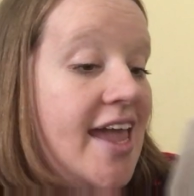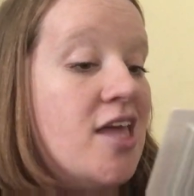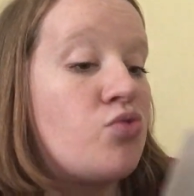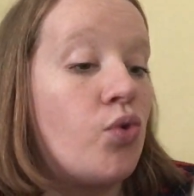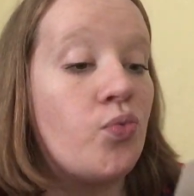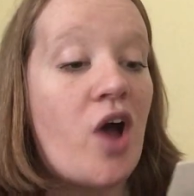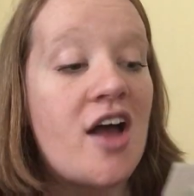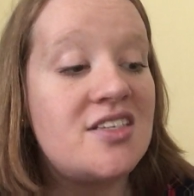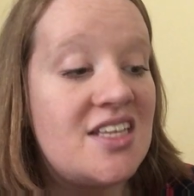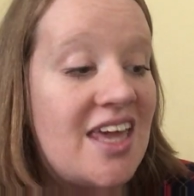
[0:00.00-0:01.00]
He threw
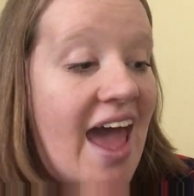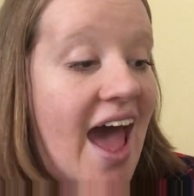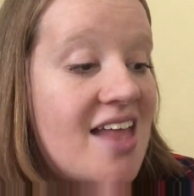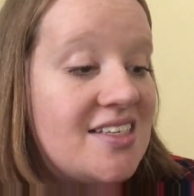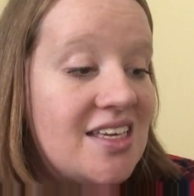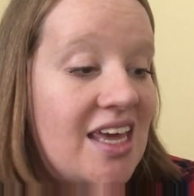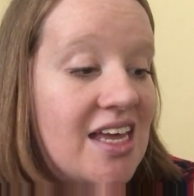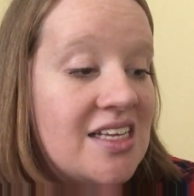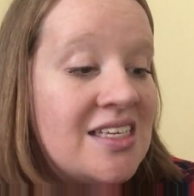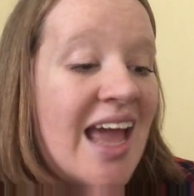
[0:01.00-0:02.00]
rocks at the cats and
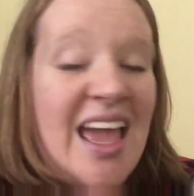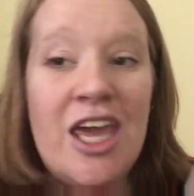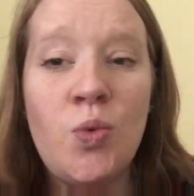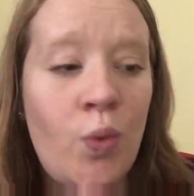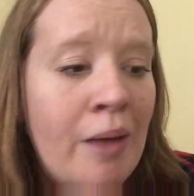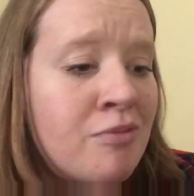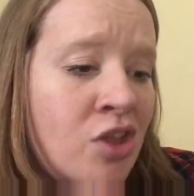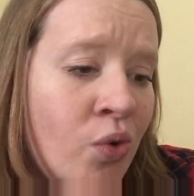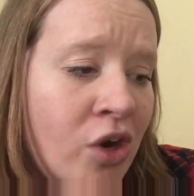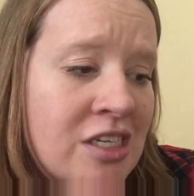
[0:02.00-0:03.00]
kittens. He whipped
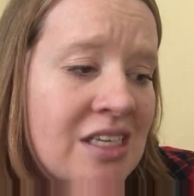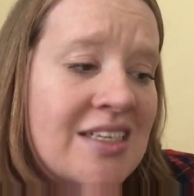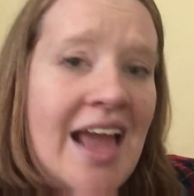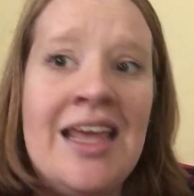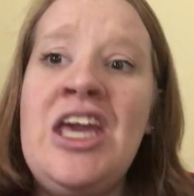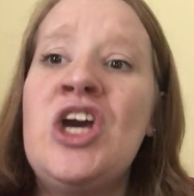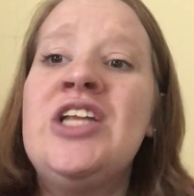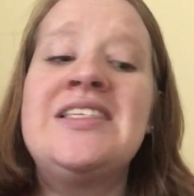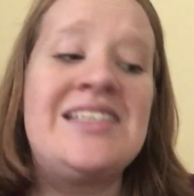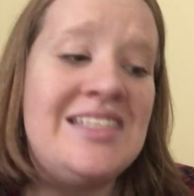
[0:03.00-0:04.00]
the horses, and he
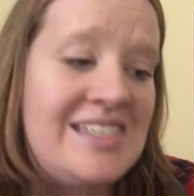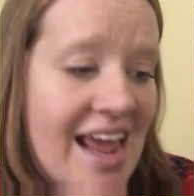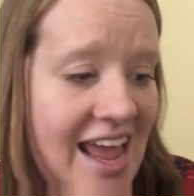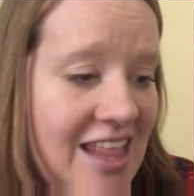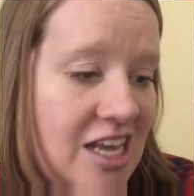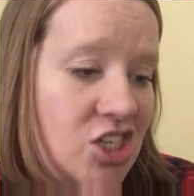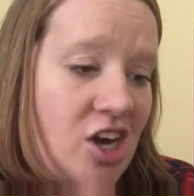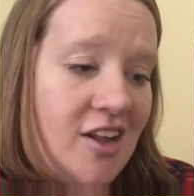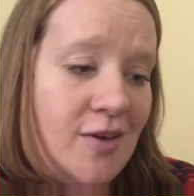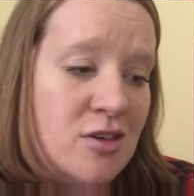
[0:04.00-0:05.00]
couldn't stand that
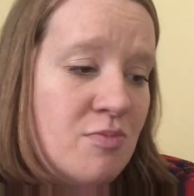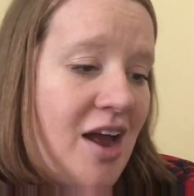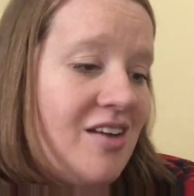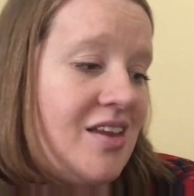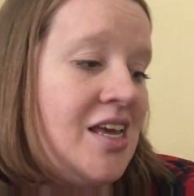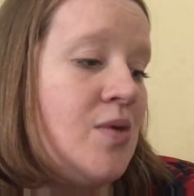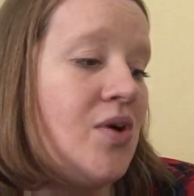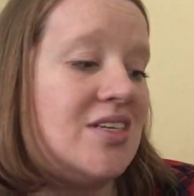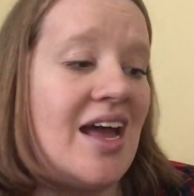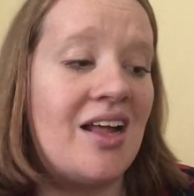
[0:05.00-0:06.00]
Charlotte was better than he
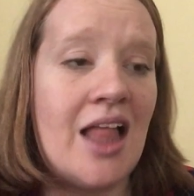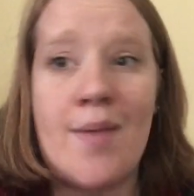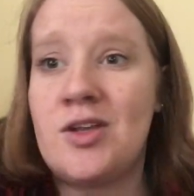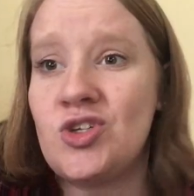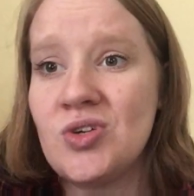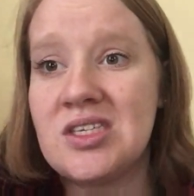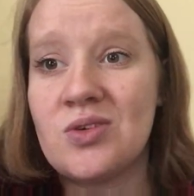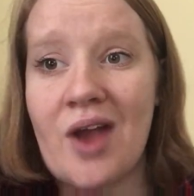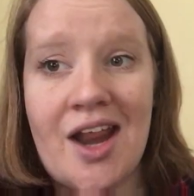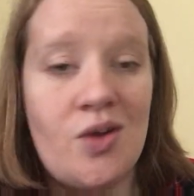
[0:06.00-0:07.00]
was at climbing trees and
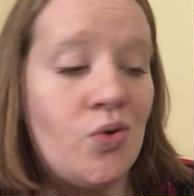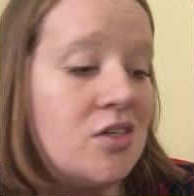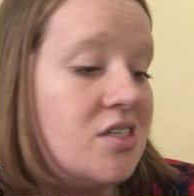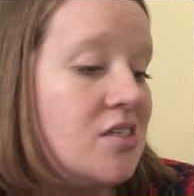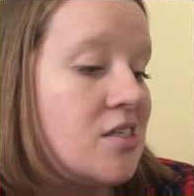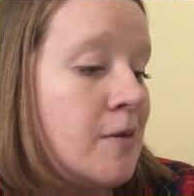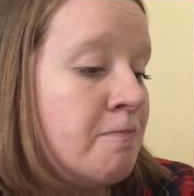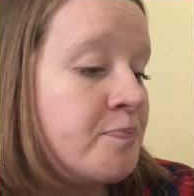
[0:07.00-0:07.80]
riding horses.